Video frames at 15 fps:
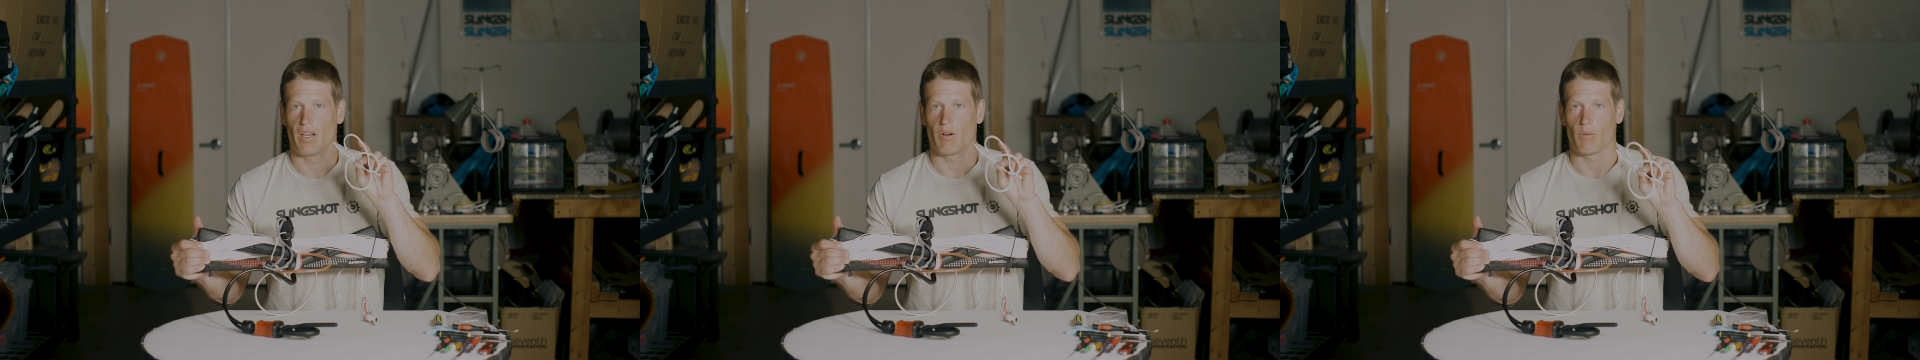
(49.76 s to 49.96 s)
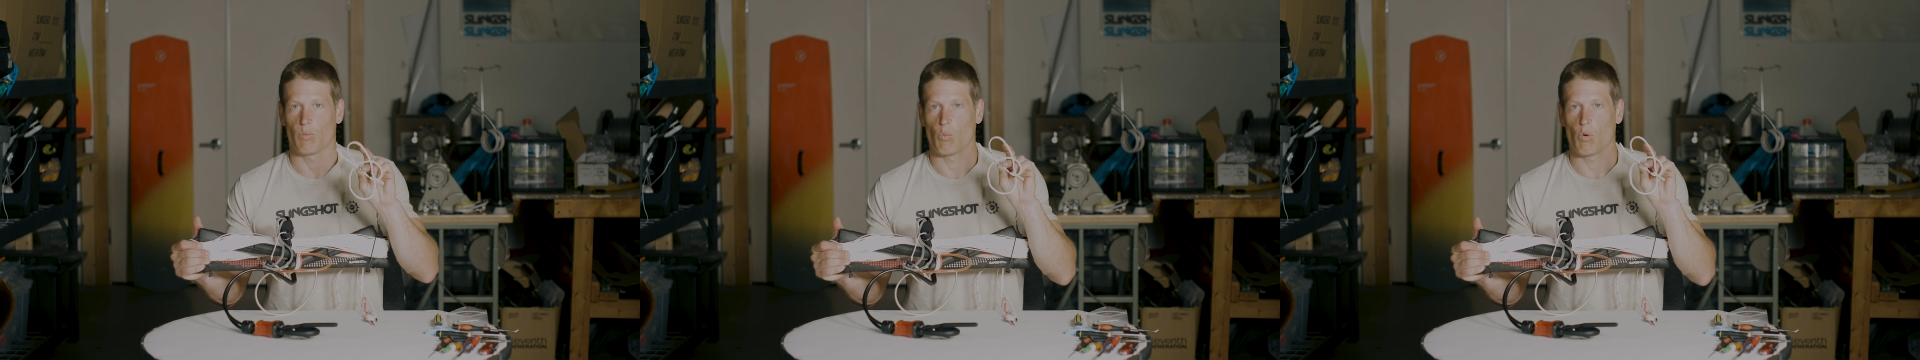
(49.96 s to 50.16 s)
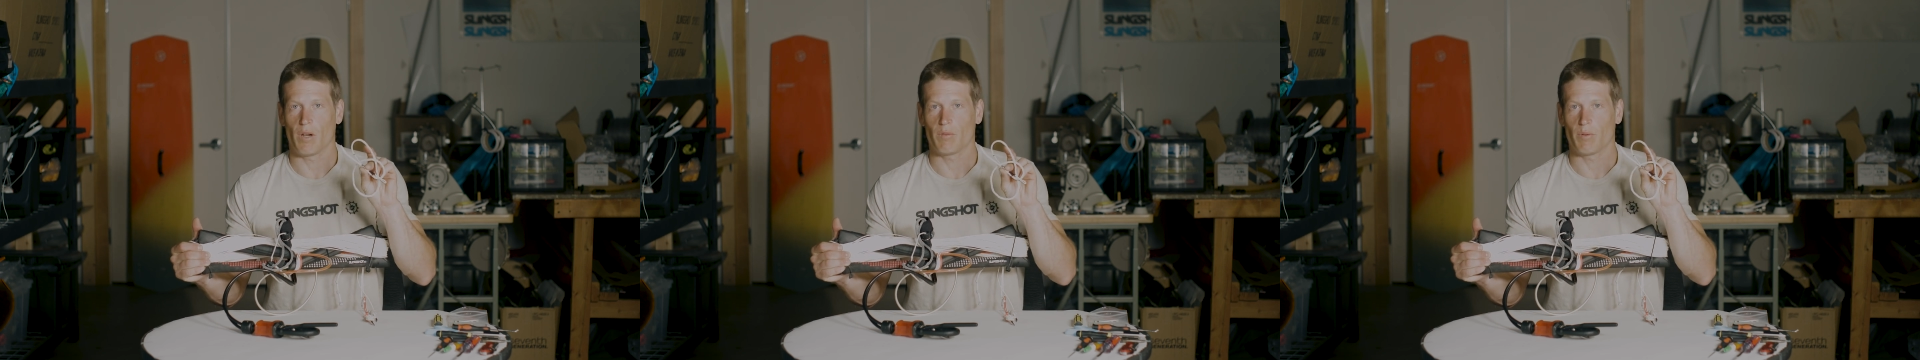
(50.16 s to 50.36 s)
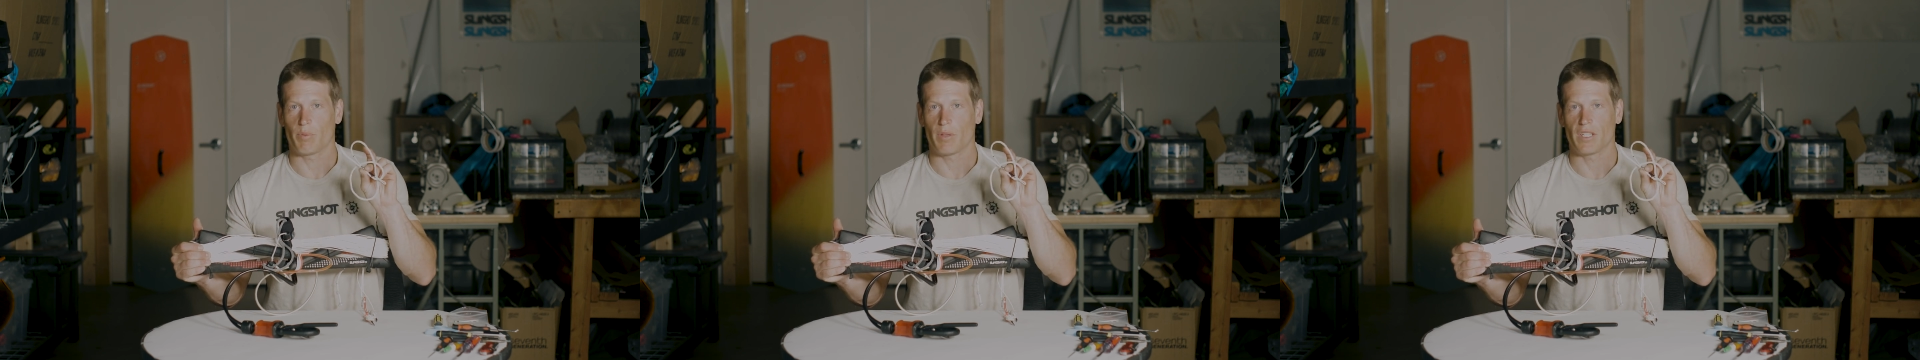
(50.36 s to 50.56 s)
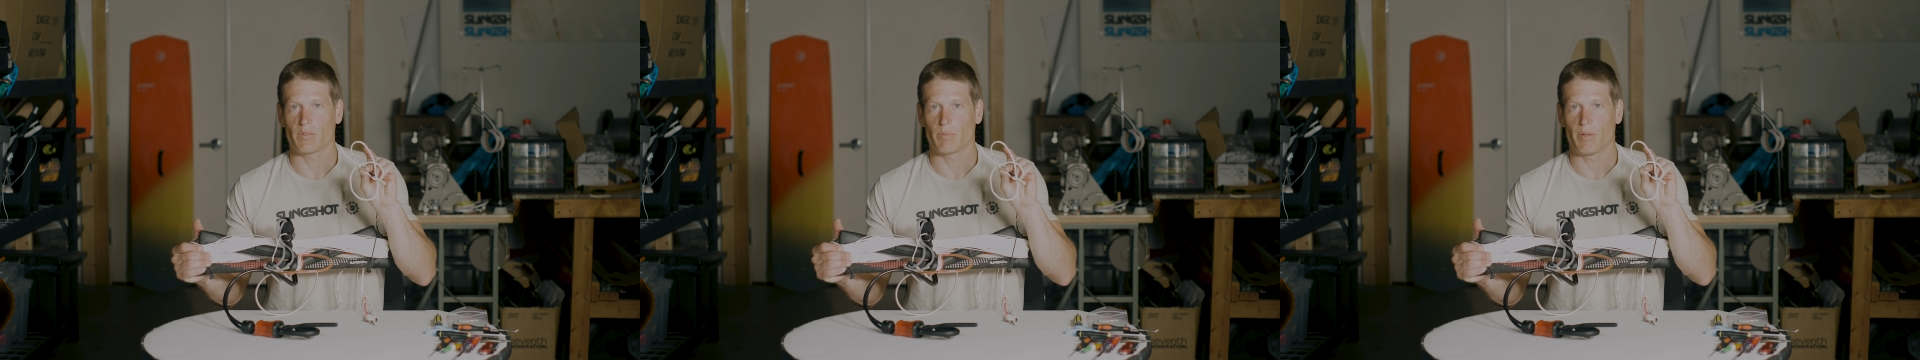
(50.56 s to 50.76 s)
one
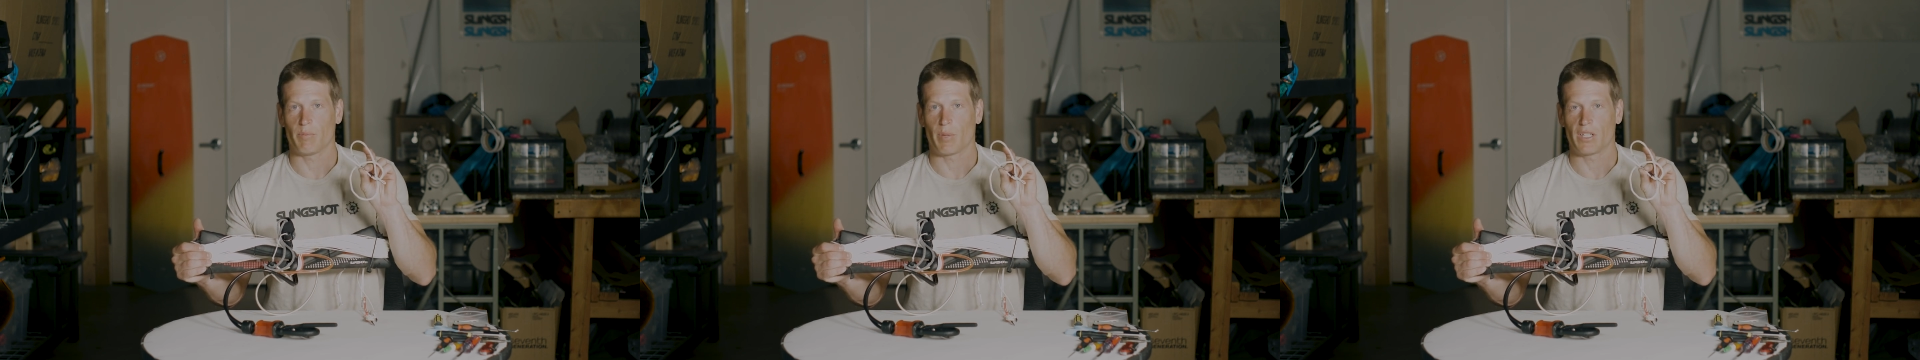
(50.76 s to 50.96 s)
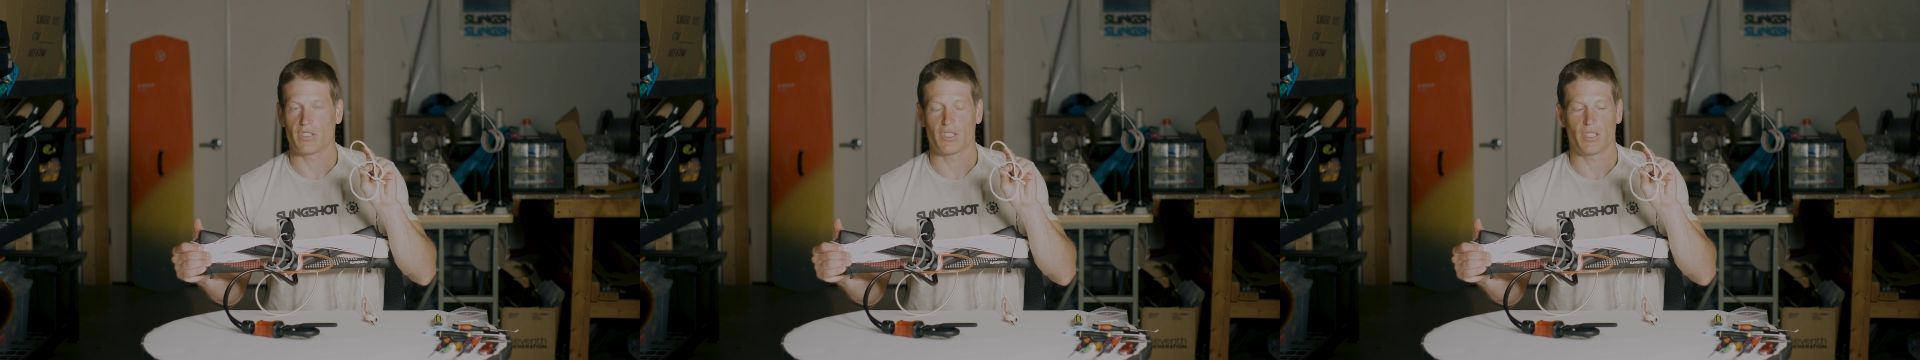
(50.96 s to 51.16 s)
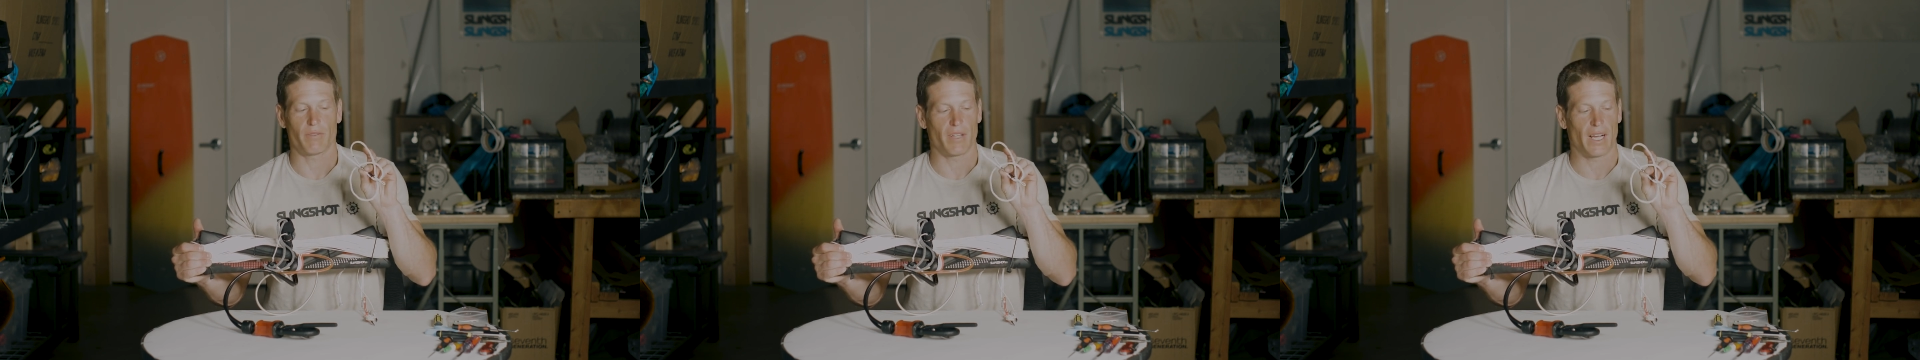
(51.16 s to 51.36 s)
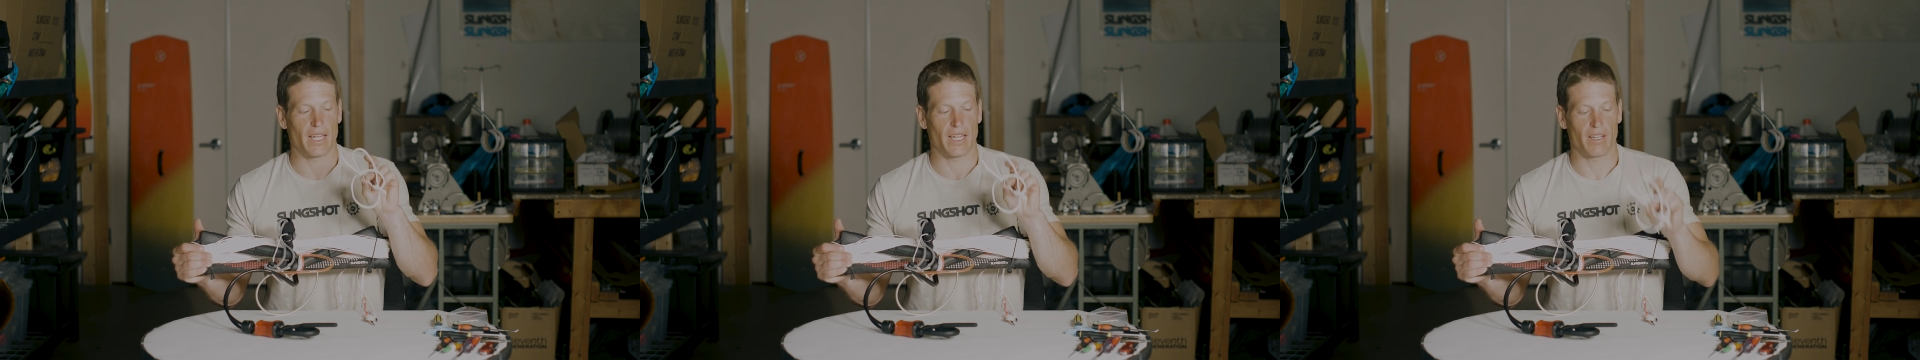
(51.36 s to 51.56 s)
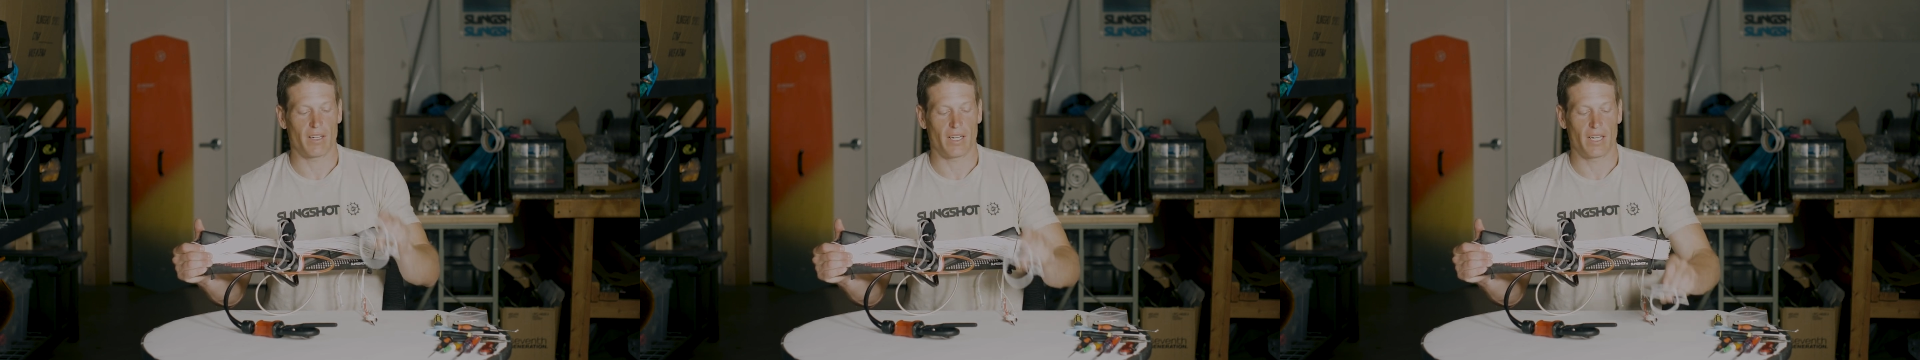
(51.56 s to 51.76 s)
replacement bungee
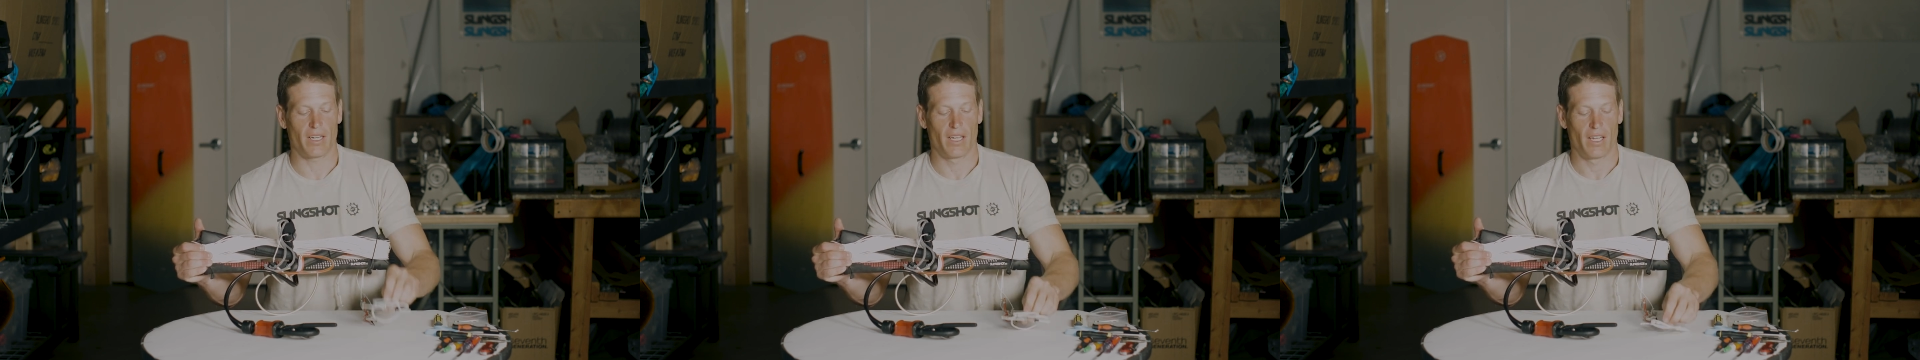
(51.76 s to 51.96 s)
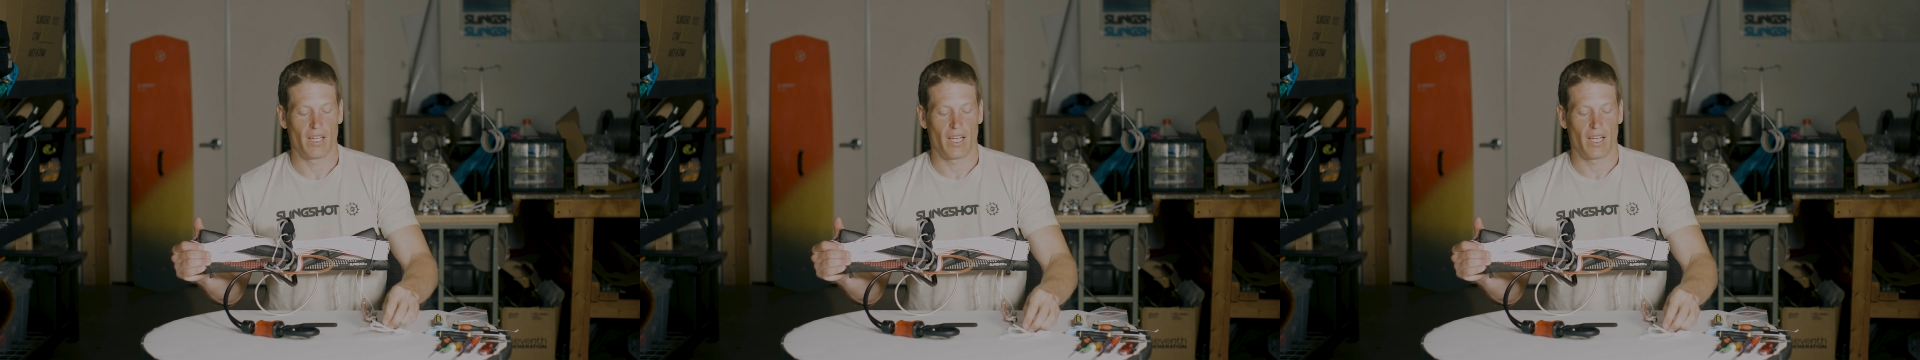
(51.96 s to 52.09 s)
flagging line